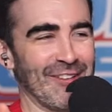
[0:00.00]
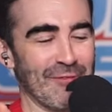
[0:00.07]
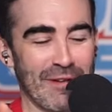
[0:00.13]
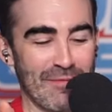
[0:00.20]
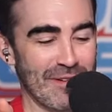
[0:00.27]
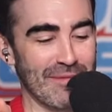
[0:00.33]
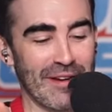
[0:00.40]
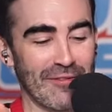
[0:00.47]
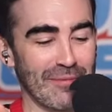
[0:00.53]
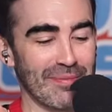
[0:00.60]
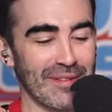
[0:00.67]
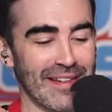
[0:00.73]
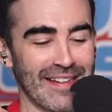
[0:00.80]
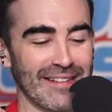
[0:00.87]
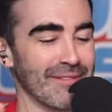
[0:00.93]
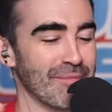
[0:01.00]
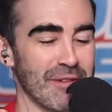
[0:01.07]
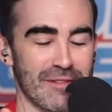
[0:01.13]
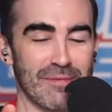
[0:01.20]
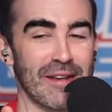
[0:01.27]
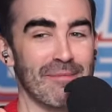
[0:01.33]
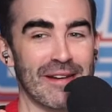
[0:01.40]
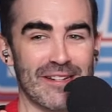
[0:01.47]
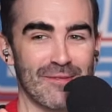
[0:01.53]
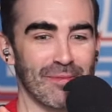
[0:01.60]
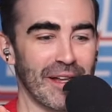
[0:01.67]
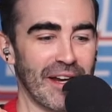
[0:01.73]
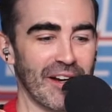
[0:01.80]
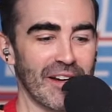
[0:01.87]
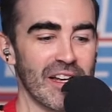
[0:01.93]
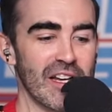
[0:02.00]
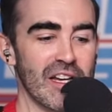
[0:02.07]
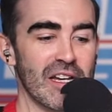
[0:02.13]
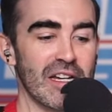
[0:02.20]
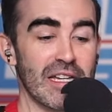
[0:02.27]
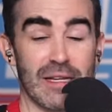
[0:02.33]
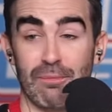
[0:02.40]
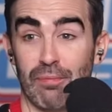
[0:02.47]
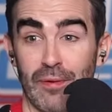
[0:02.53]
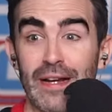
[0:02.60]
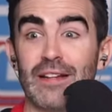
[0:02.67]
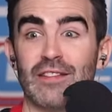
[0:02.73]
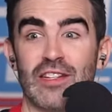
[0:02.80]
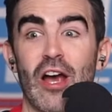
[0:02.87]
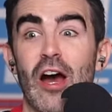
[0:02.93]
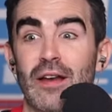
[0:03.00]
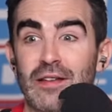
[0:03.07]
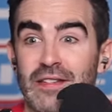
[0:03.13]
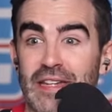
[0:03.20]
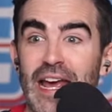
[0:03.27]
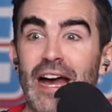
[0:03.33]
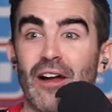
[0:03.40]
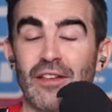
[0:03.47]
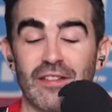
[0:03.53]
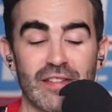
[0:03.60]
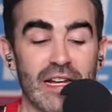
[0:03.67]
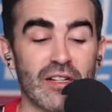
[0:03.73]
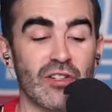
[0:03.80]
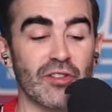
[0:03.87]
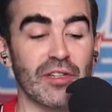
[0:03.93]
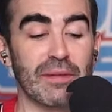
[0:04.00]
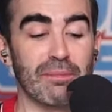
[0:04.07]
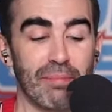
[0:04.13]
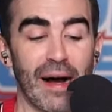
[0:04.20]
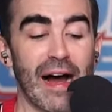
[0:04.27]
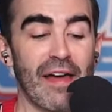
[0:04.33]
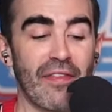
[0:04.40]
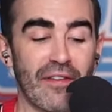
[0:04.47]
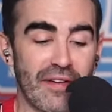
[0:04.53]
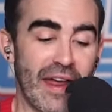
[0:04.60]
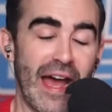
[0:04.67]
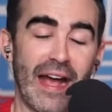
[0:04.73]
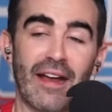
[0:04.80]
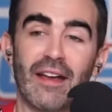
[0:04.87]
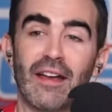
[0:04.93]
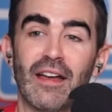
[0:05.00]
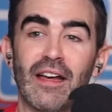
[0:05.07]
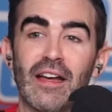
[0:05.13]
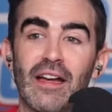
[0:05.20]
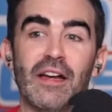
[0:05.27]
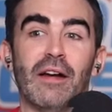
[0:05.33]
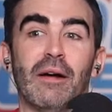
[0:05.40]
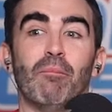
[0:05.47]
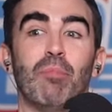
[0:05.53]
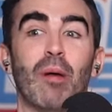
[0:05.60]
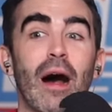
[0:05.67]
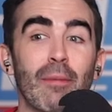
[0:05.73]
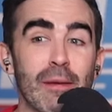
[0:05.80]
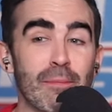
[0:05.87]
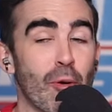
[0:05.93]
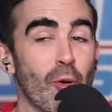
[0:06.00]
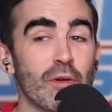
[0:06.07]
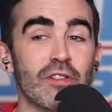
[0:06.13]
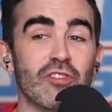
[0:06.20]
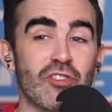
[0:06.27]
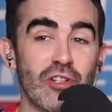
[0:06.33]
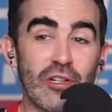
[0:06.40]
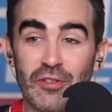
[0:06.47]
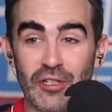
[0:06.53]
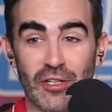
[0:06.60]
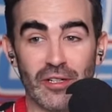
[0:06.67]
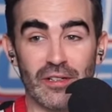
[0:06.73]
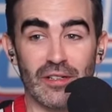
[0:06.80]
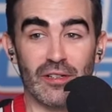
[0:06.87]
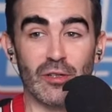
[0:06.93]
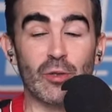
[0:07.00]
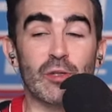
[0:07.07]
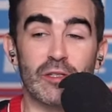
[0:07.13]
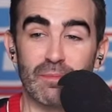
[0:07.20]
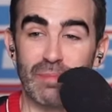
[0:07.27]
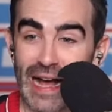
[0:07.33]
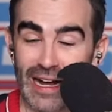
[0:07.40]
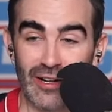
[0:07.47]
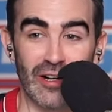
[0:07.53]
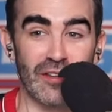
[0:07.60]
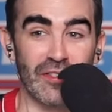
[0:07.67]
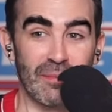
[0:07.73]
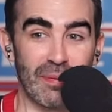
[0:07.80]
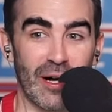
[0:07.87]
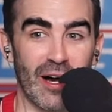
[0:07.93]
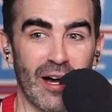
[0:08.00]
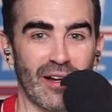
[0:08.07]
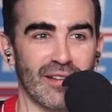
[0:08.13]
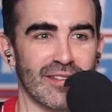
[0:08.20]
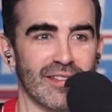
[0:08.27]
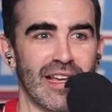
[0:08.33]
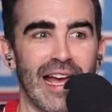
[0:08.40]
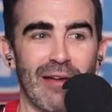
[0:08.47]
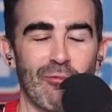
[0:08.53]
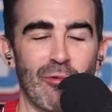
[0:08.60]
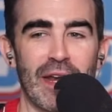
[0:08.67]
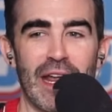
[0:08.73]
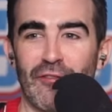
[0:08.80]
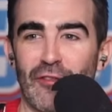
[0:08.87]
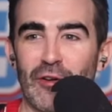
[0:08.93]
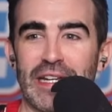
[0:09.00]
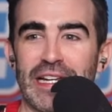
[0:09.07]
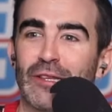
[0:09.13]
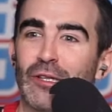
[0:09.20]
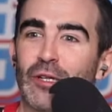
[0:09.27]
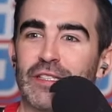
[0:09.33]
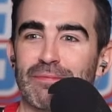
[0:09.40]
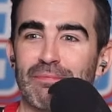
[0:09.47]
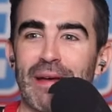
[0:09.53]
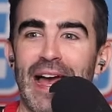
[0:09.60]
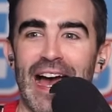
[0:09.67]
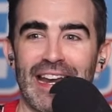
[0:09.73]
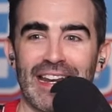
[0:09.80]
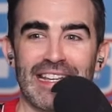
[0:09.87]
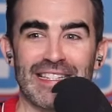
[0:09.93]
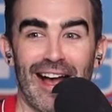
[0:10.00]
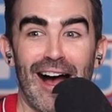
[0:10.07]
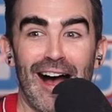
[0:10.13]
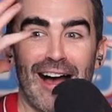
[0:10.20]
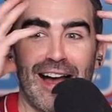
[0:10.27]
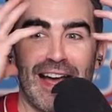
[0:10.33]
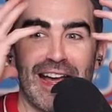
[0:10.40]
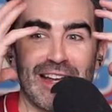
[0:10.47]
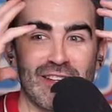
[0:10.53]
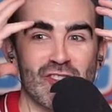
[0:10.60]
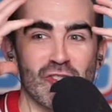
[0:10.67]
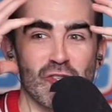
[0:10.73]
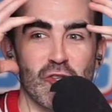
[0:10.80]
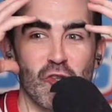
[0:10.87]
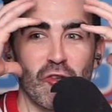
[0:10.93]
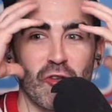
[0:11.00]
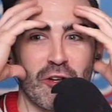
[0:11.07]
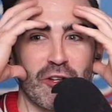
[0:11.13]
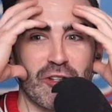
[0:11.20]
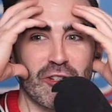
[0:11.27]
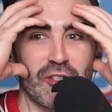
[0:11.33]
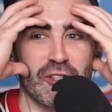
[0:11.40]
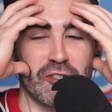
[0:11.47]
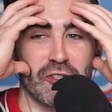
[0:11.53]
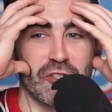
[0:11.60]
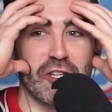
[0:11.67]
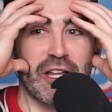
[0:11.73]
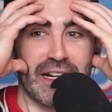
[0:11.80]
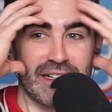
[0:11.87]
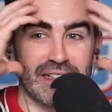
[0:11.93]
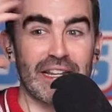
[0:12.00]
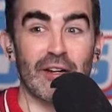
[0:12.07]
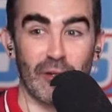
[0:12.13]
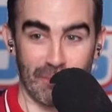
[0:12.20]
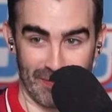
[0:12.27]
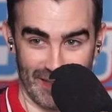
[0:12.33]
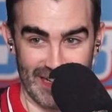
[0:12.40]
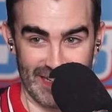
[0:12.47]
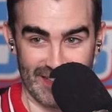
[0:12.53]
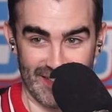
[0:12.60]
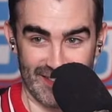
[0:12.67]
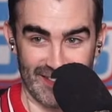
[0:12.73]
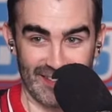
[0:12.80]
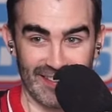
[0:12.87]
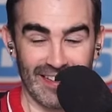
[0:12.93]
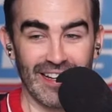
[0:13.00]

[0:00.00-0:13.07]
don't remember him ever playing. It must have been a bench player. He brings Giannis down essentially by the neck. Bobby Portis Jr., who is back on the Bucks, and whenever he looks mad, his eyes look like dinner plates,